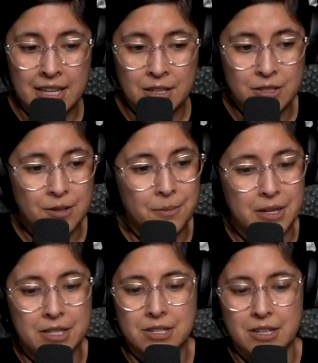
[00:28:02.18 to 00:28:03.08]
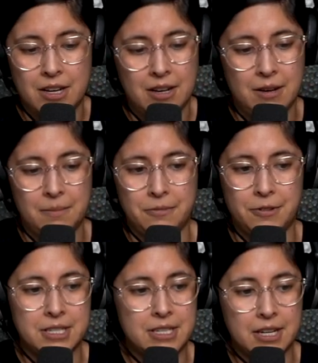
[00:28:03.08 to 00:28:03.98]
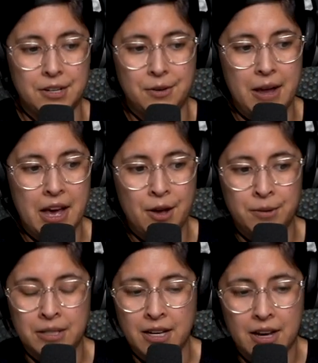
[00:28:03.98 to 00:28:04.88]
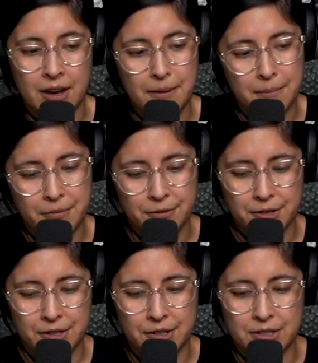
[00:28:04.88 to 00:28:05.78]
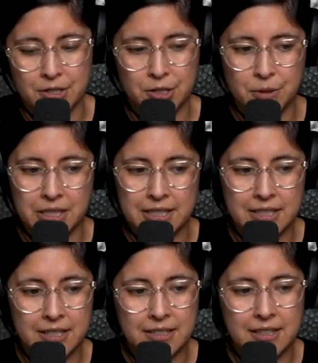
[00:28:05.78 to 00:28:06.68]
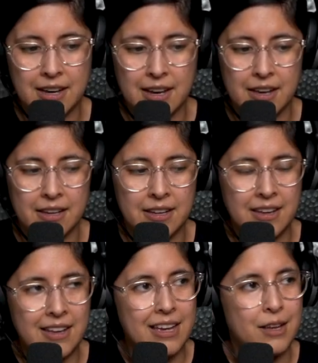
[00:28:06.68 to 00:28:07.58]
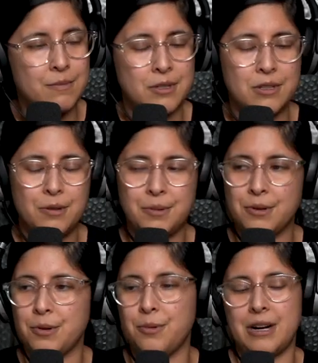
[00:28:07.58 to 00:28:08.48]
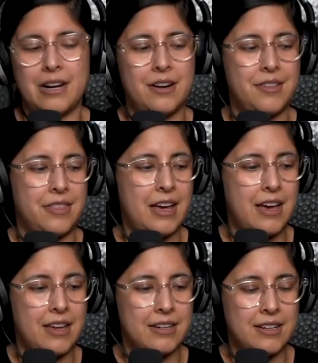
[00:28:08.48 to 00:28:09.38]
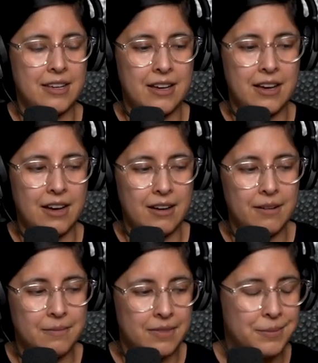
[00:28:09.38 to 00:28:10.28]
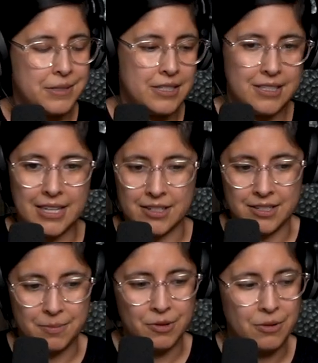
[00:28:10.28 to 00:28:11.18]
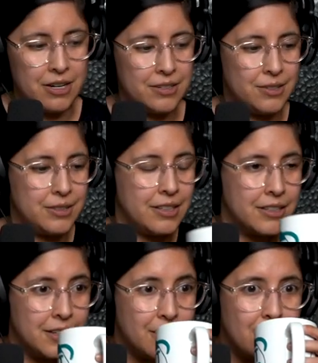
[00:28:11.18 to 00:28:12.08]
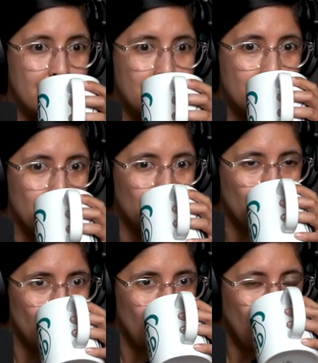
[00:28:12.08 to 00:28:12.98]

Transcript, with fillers: Thank you so much um, for sticking around, um, for tuning in. I am super aware that, um, let me just take a sip of water. Hold on.